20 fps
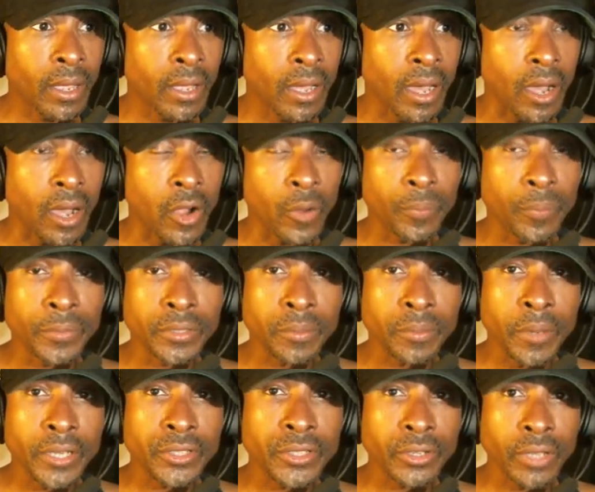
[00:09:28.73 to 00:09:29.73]
I hope this
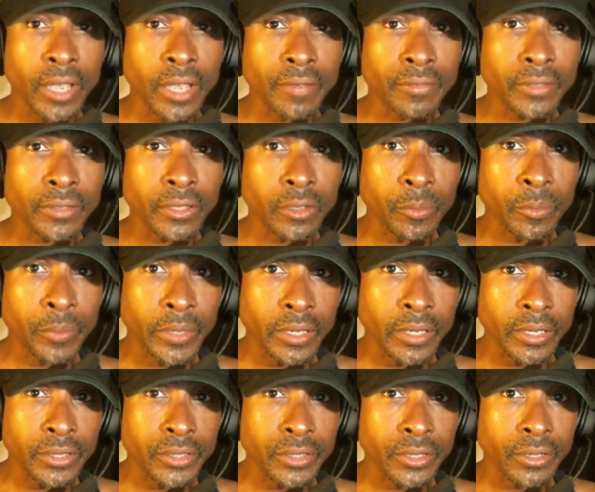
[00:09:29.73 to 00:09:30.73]
makes your life a little bit
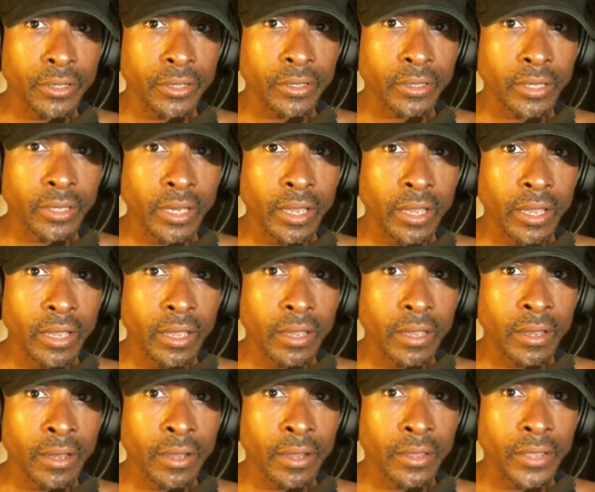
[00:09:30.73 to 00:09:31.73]
easier.
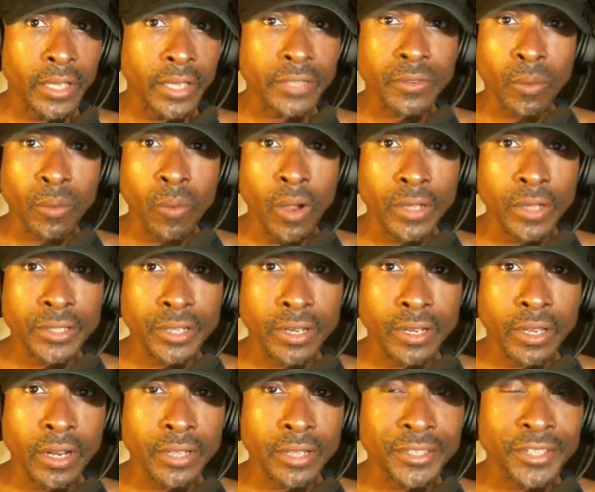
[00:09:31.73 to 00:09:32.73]
Thanks for watching,
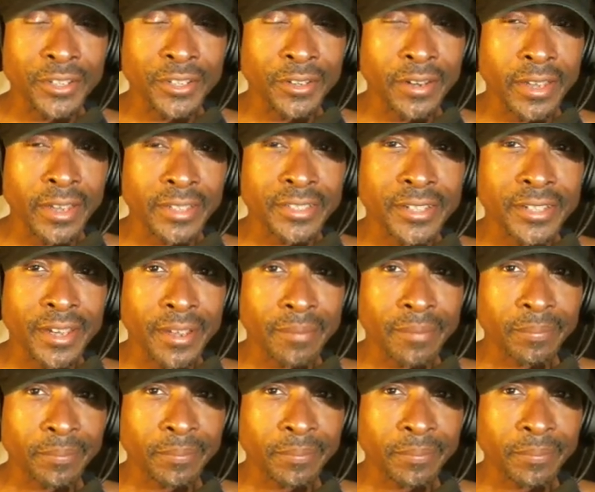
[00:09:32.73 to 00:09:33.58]
and I'll see you next time.